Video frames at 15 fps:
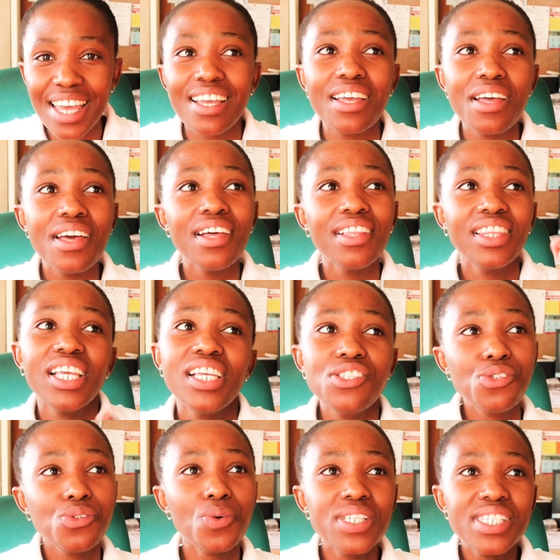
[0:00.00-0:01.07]
Like there
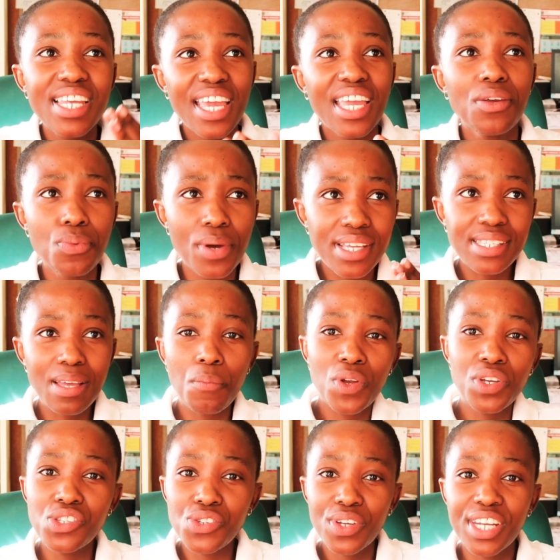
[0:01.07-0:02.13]
is no day where
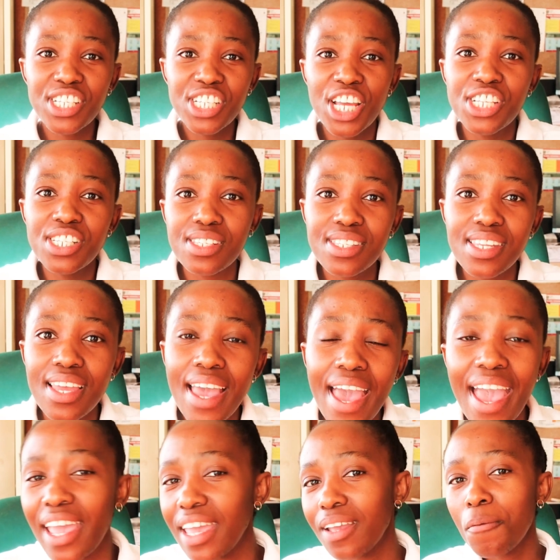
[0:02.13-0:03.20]
someone is gonna change and say,
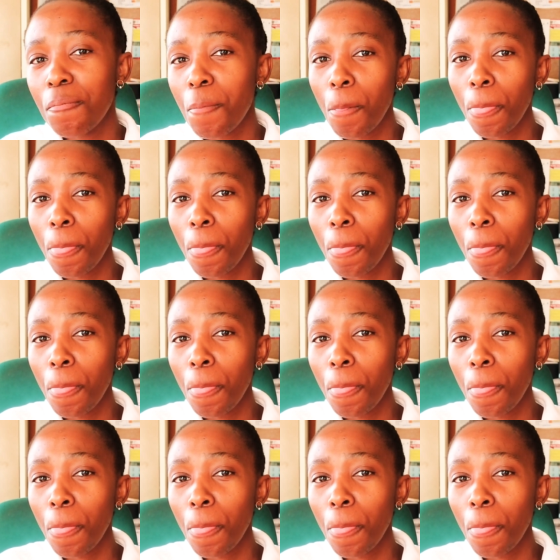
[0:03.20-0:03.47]
hey,